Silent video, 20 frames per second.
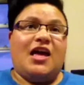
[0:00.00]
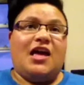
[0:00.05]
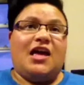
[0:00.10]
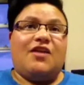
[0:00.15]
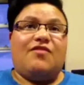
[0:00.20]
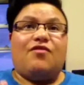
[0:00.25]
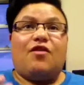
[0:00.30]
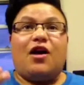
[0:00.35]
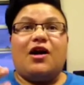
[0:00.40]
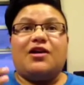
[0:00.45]

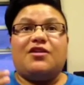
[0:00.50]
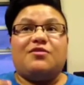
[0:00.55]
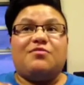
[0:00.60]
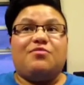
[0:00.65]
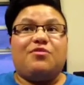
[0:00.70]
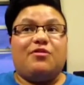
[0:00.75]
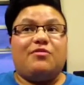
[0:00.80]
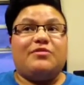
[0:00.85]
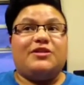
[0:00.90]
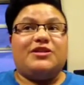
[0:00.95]
if I could
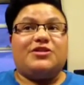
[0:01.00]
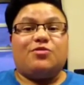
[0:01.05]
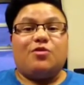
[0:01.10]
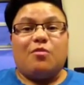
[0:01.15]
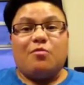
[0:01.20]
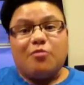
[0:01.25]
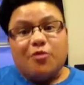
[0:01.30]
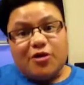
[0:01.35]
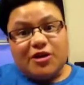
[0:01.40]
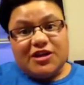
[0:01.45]
probably
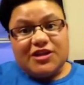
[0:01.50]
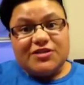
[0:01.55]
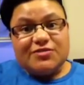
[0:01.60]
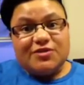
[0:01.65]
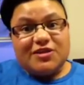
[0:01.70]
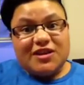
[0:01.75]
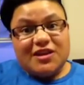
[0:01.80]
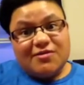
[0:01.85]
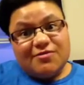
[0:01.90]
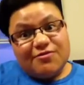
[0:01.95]
swap bodies
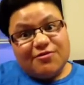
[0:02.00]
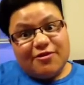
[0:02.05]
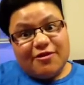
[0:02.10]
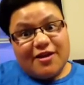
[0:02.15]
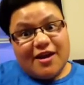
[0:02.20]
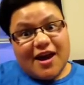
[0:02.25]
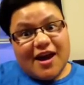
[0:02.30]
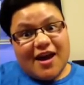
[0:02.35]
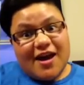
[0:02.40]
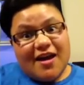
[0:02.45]
with him for a
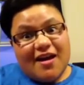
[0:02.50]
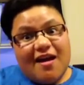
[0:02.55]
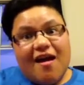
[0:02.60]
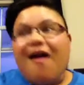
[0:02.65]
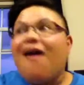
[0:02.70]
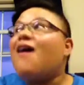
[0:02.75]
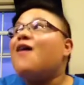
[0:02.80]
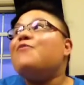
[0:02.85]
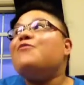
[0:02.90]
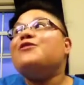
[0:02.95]
day,
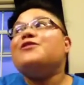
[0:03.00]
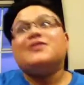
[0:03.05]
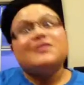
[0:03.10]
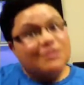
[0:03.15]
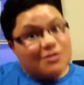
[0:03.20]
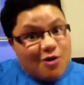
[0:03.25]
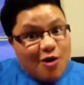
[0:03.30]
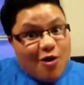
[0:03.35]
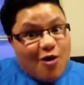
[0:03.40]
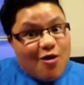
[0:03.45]
I would
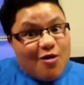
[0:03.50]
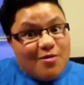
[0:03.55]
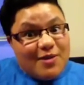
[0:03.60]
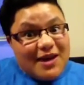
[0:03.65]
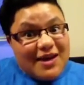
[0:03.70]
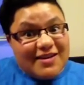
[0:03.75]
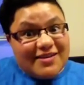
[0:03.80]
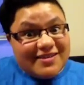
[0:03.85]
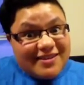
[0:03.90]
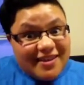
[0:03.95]
so
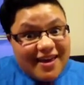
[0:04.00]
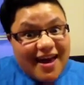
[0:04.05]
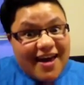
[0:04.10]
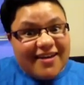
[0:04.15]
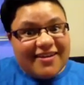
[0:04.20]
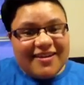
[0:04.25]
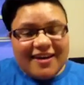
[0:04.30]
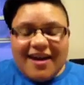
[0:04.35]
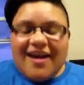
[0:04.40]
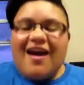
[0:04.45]
be into
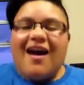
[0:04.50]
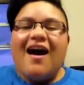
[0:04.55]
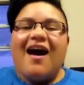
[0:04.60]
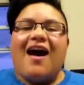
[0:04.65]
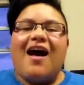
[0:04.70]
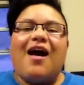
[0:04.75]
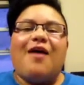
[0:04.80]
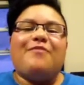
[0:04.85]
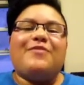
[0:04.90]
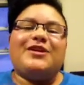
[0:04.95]
that,
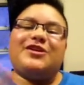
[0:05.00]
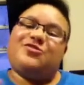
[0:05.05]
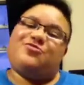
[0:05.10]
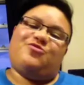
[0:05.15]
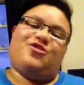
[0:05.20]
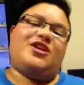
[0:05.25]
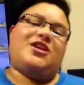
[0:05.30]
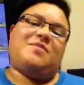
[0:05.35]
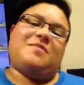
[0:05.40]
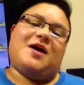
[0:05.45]
is
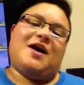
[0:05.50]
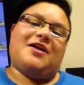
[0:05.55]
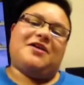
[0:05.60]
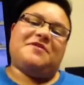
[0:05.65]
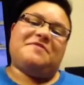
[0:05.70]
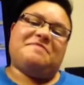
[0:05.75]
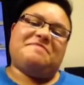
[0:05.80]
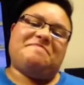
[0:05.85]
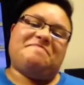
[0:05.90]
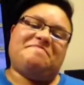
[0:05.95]
Ricky
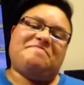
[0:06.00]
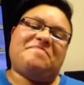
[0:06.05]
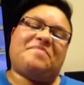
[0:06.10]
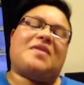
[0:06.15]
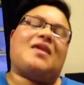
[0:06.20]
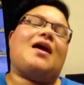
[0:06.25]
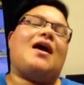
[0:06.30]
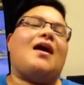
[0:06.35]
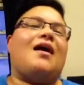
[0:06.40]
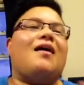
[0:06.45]
Martin.
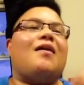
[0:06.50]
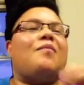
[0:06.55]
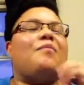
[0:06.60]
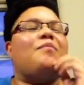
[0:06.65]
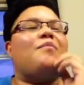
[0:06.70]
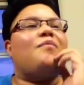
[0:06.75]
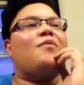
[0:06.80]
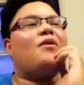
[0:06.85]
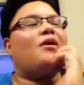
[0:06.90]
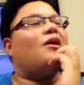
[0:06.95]

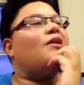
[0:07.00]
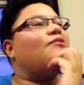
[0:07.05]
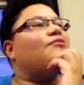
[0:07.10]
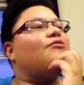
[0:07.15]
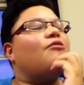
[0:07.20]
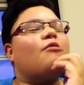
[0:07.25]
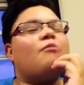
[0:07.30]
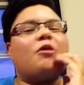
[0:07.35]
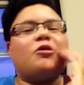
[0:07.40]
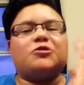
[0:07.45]

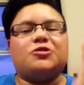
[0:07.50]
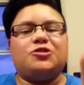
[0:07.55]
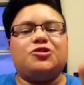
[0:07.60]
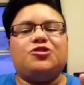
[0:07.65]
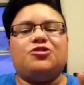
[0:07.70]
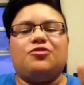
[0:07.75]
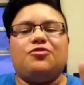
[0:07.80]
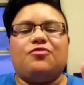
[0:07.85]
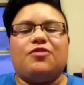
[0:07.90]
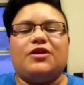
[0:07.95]
For a
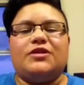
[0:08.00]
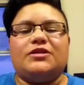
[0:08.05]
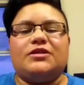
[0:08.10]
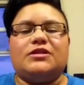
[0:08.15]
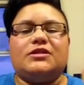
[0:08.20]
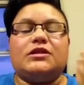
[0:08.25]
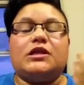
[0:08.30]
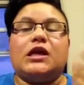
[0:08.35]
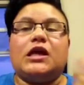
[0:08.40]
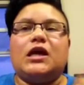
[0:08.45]
multitude of
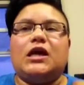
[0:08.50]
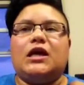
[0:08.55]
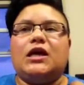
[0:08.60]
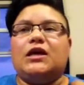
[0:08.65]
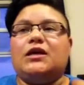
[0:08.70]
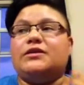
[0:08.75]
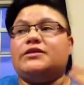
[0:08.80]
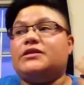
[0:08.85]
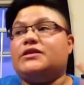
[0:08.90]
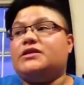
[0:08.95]
reasons.
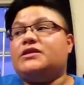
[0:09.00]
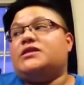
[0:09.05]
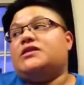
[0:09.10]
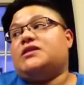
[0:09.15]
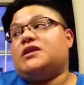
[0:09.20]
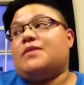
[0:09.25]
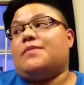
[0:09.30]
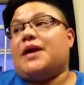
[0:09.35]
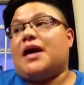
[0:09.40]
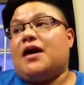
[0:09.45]
Since he's
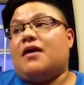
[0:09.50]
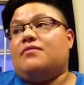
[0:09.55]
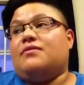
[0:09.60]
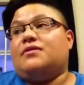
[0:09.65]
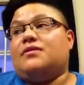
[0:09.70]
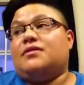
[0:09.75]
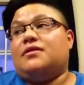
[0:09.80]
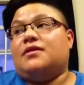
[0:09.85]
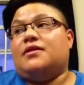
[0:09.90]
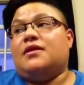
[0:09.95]
come
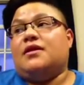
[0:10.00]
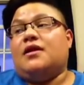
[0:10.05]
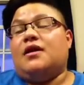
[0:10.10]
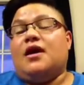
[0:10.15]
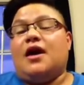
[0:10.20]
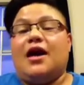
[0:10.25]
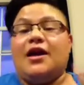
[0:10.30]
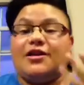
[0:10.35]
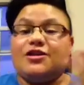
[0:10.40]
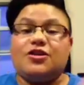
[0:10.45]
out,
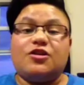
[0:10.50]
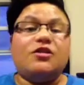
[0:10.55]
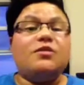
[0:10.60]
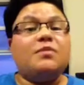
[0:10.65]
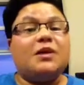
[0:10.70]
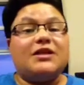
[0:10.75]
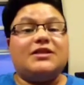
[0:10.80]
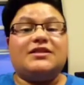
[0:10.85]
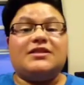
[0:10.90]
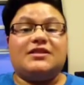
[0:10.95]
and it's only
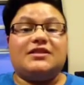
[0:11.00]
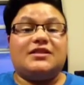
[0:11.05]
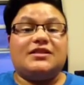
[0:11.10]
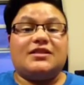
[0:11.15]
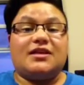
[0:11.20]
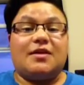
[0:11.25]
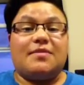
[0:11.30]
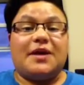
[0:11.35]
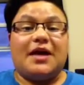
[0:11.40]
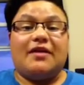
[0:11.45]
been since he's
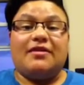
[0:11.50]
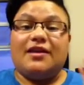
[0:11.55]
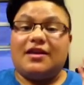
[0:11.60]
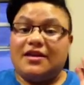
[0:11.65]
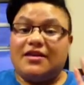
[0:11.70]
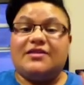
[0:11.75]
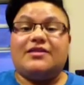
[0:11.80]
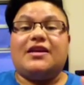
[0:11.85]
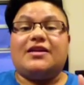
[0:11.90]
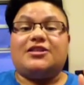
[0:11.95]
come out that
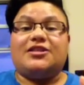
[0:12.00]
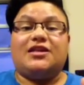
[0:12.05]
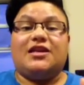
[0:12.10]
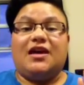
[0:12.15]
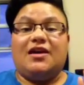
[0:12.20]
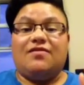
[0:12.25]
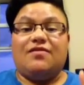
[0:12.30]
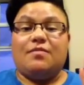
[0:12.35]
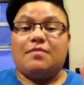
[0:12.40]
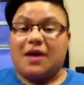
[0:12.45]
he's actually
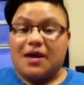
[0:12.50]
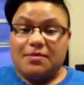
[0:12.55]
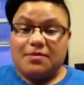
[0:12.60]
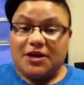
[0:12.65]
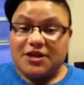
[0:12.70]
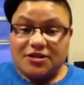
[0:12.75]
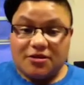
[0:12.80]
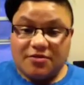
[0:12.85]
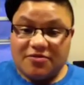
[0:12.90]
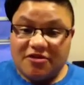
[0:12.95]
even made
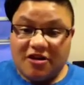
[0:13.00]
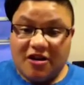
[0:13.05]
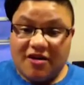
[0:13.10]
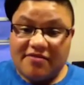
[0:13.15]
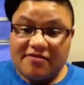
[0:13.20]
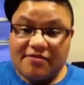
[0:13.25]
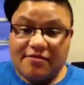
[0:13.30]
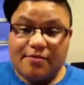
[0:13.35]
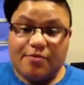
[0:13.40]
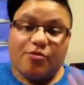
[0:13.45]
my top
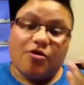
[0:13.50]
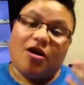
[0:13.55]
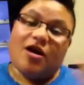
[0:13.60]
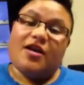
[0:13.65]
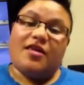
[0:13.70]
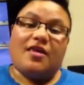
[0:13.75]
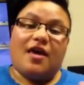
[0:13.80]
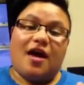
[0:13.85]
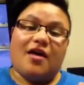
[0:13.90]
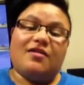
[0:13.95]
5. Prior
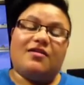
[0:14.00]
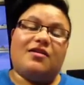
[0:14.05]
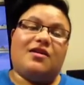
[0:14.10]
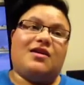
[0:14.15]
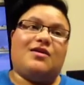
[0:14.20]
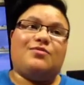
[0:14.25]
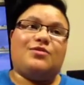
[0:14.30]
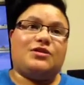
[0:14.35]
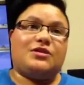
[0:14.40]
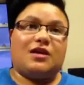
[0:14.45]
to that,
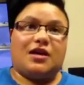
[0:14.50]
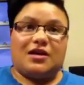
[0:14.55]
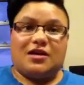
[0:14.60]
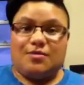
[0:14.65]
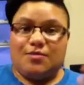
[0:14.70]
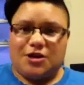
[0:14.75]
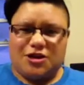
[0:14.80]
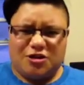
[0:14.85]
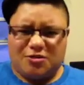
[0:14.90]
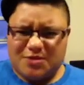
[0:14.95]
he was like in
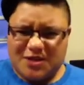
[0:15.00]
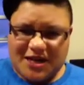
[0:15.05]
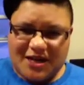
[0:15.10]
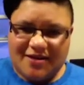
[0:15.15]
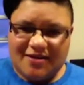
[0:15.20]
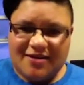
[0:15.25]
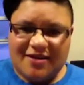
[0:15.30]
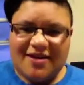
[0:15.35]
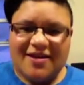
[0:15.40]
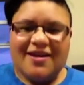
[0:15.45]
my top
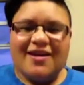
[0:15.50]
10.